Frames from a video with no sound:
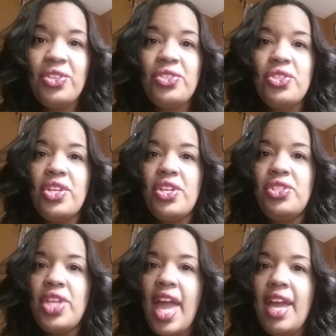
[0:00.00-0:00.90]
You're just
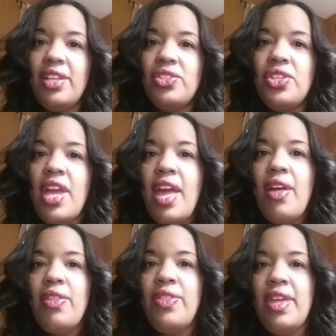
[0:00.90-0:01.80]
going to change
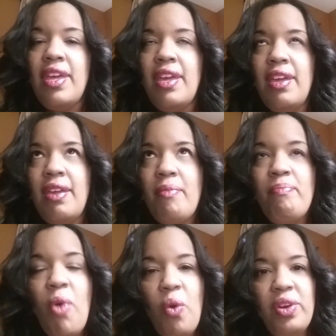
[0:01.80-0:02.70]
the
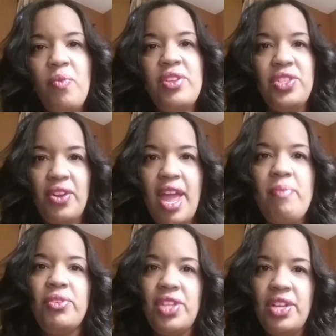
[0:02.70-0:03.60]
mode in which they're
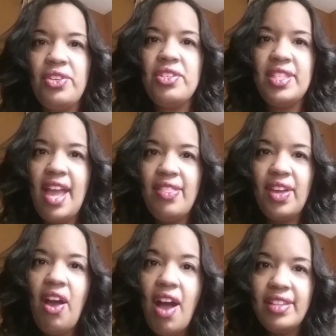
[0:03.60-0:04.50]
able to
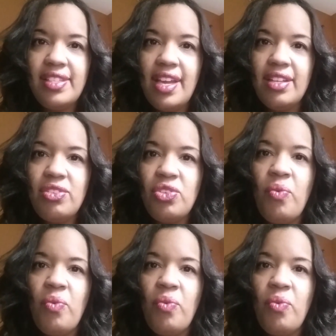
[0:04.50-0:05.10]
understand the content.